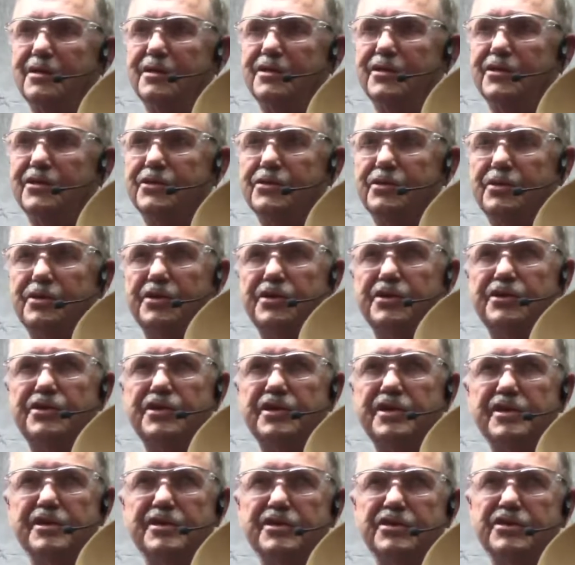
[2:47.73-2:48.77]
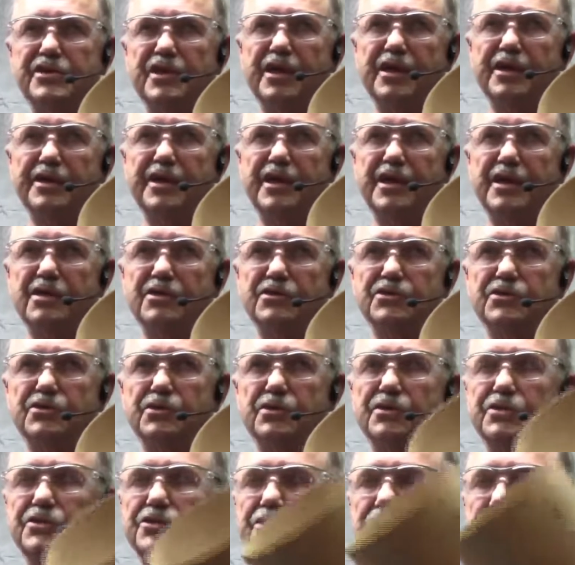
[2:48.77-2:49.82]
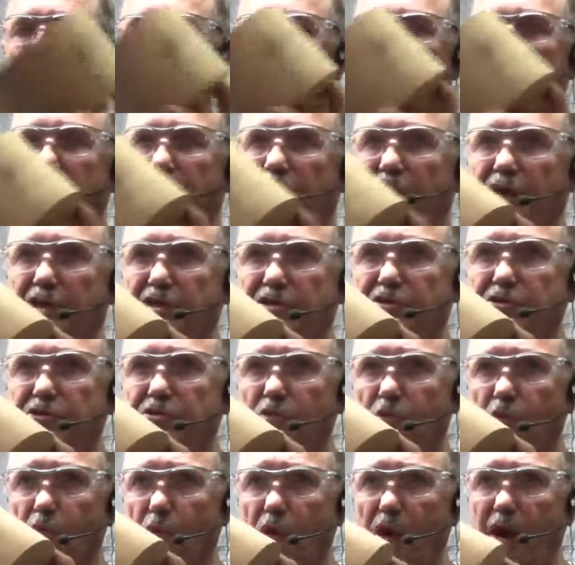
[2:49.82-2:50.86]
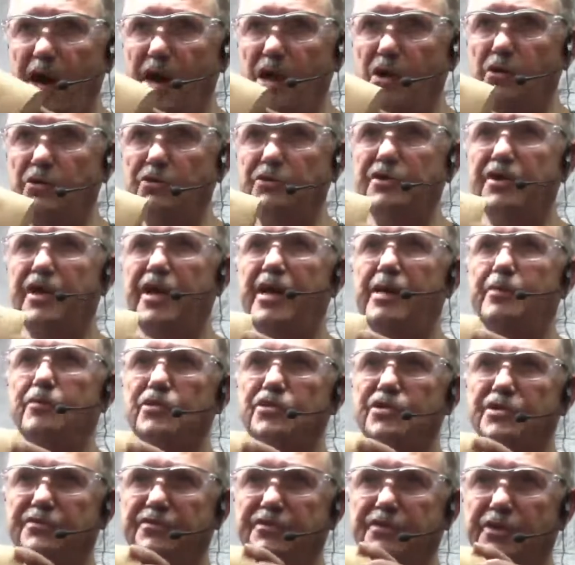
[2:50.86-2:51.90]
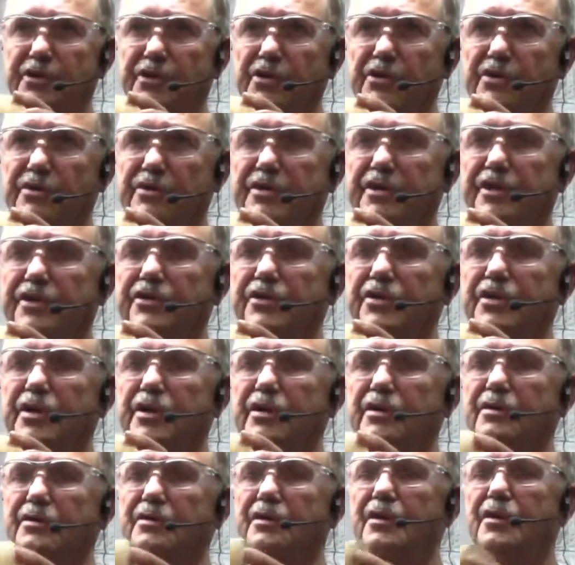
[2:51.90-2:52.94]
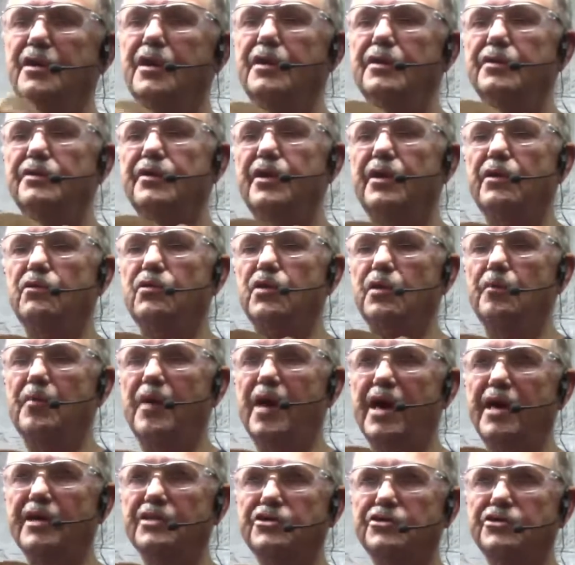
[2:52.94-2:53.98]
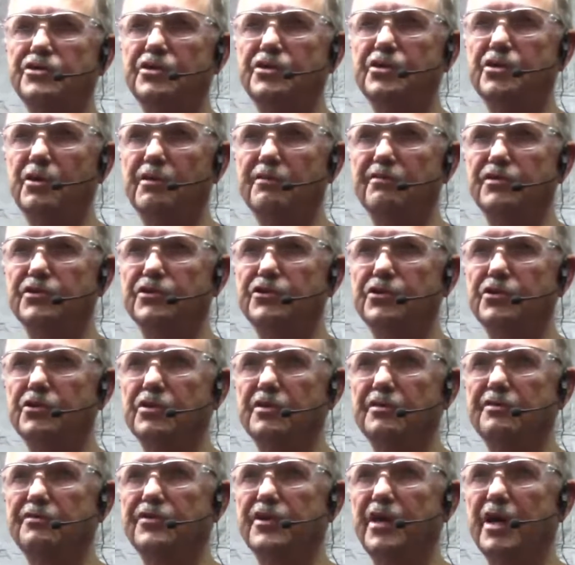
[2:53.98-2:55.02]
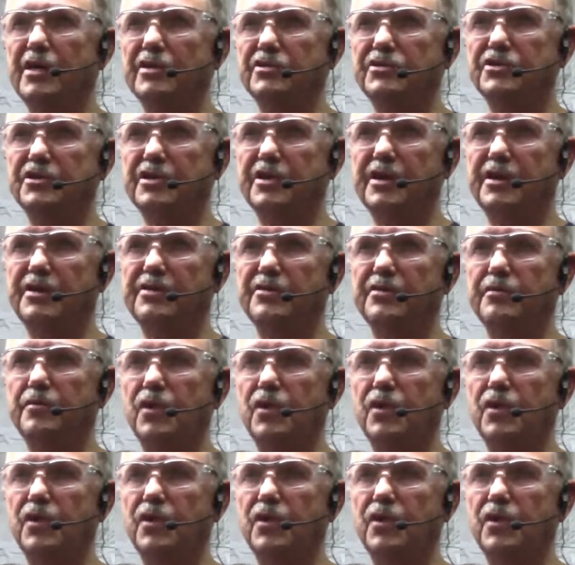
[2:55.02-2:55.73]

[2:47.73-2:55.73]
in turning the inside out so that you have a nice round hemisphere in there that will match the curvature of the outside of the